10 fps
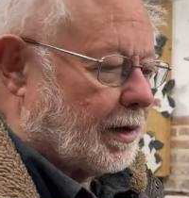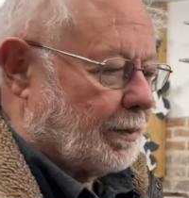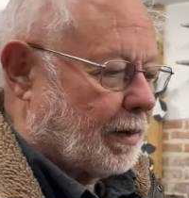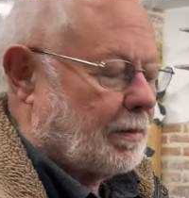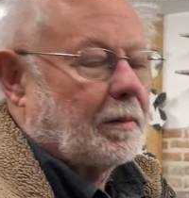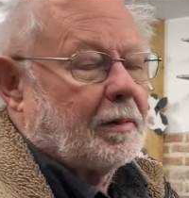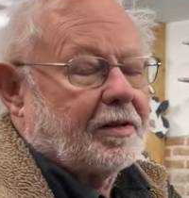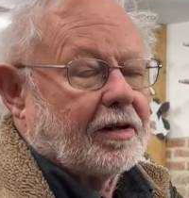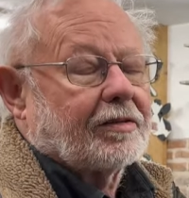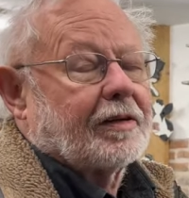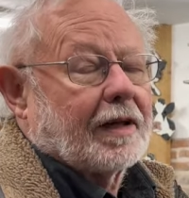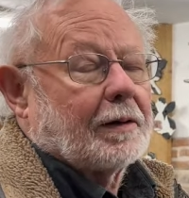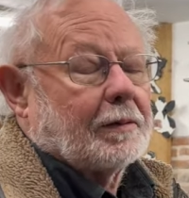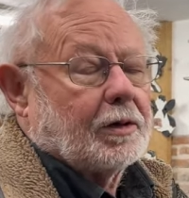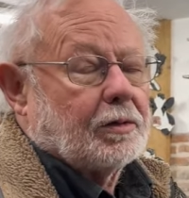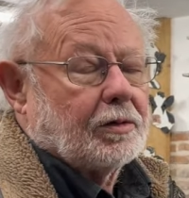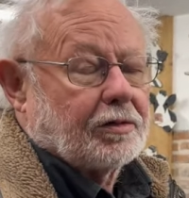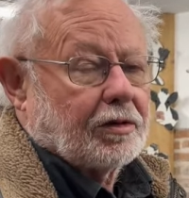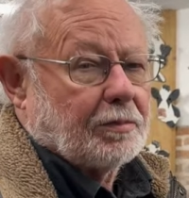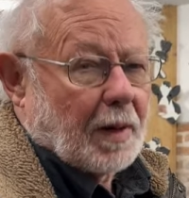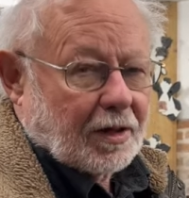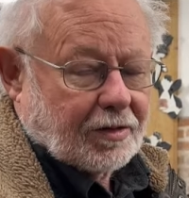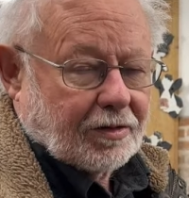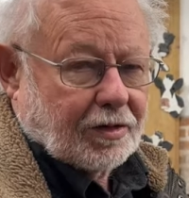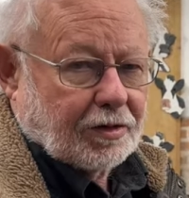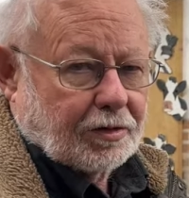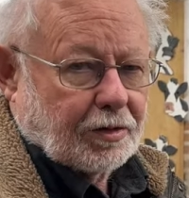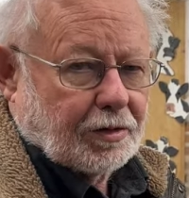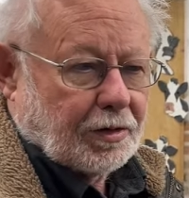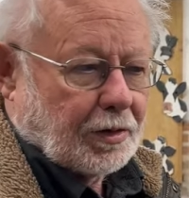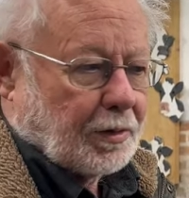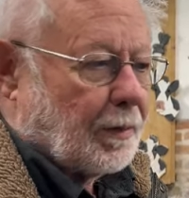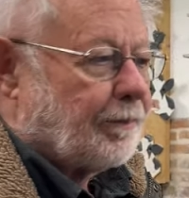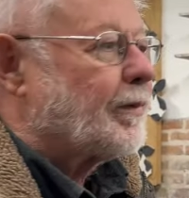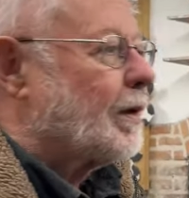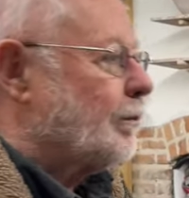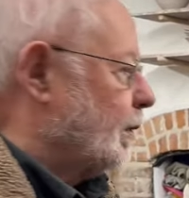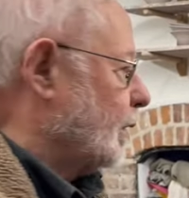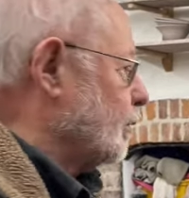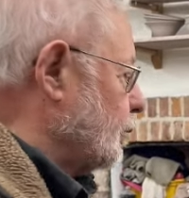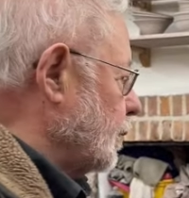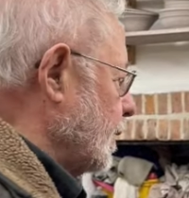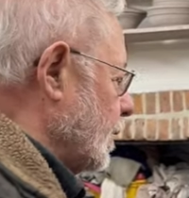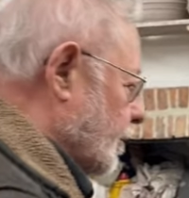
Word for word: probably doesn't get used as much as it should do, because we are